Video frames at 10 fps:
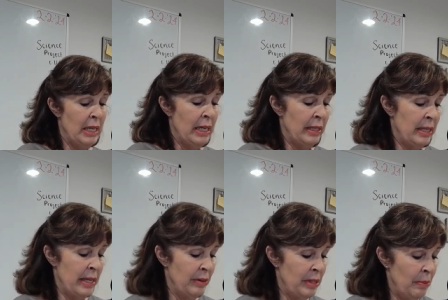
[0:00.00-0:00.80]
then
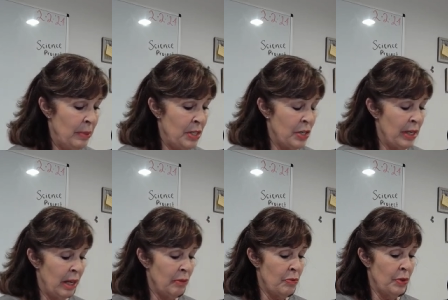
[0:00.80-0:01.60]
down at the beach in
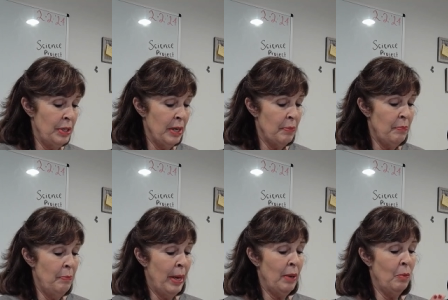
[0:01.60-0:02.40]
California.
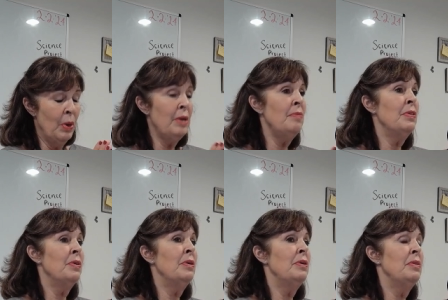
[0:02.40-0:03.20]
But one of
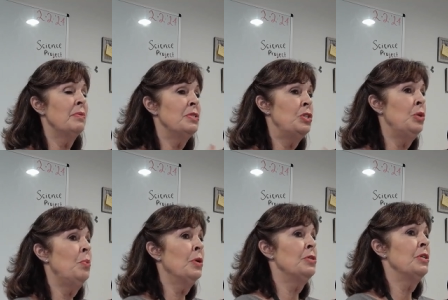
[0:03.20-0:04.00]
the there was two
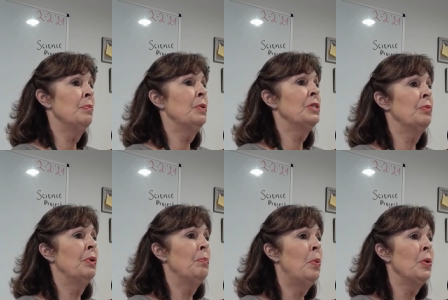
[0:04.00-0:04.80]
words in her book that were
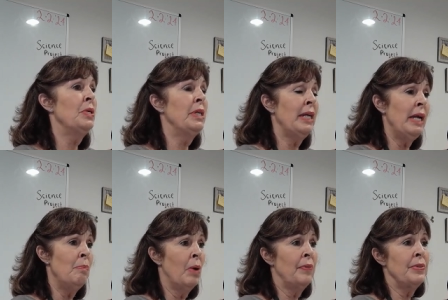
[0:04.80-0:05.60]
important, and Kay
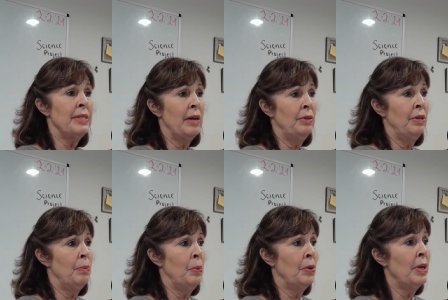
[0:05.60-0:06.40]
brought this out in her
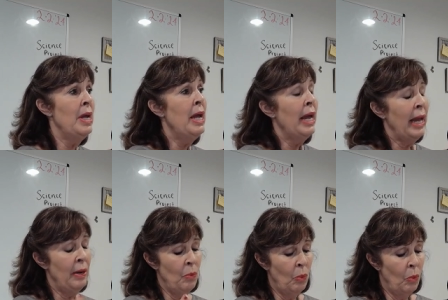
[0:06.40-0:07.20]
book.
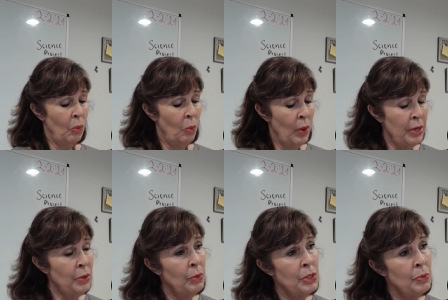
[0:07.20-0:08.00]
And one of
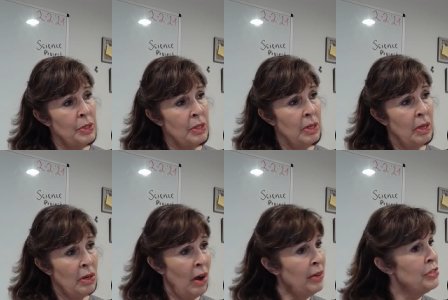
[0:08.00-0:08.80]
the words was
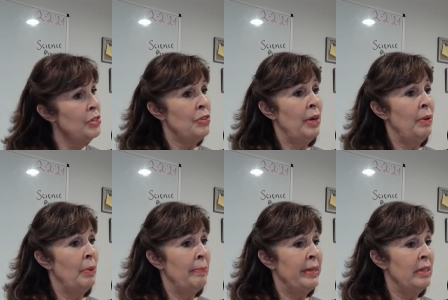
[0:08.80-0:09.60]
concentrate,
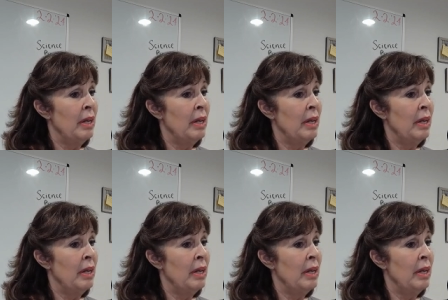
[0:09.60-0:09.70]
women.